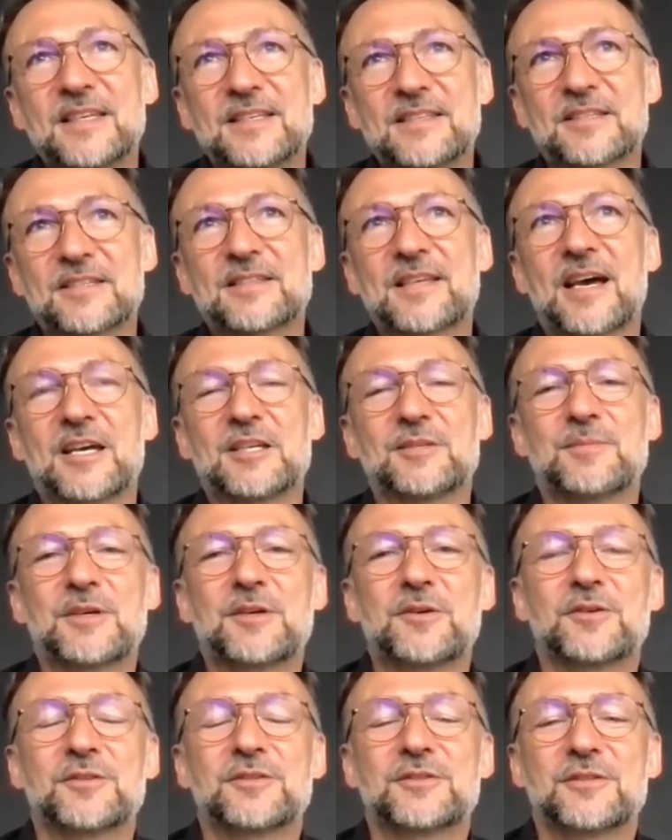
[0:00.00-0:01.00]
exercise
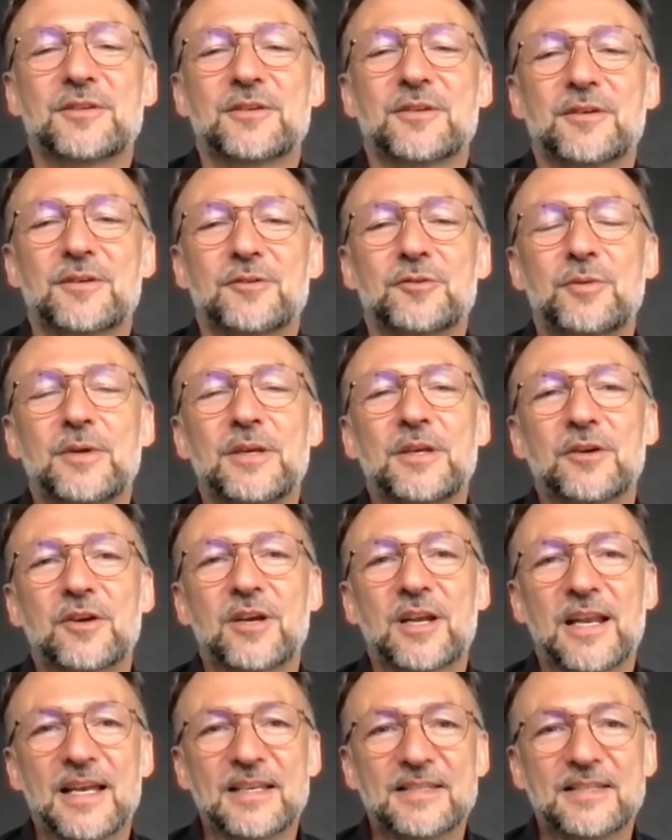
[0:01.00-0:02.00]
because doing a
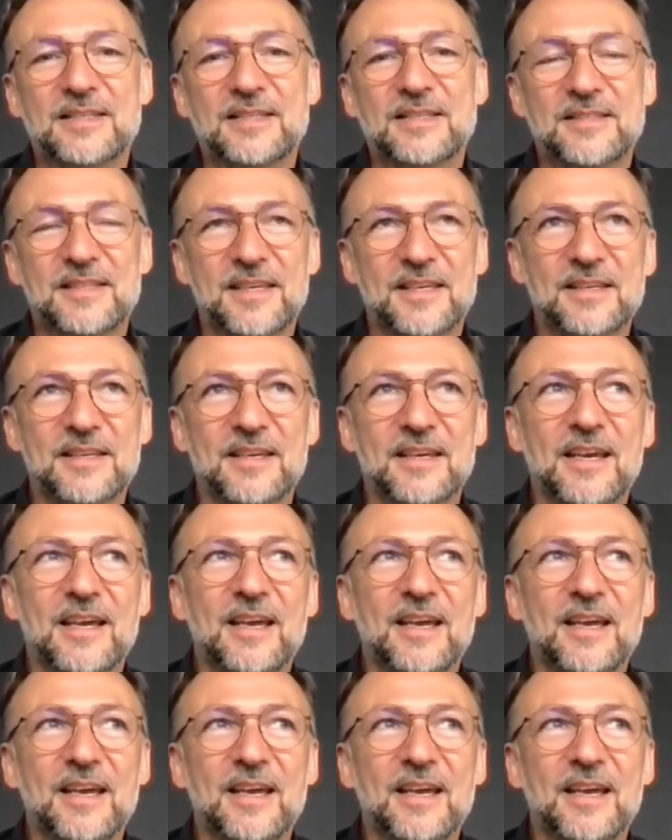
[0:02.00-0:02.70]
classic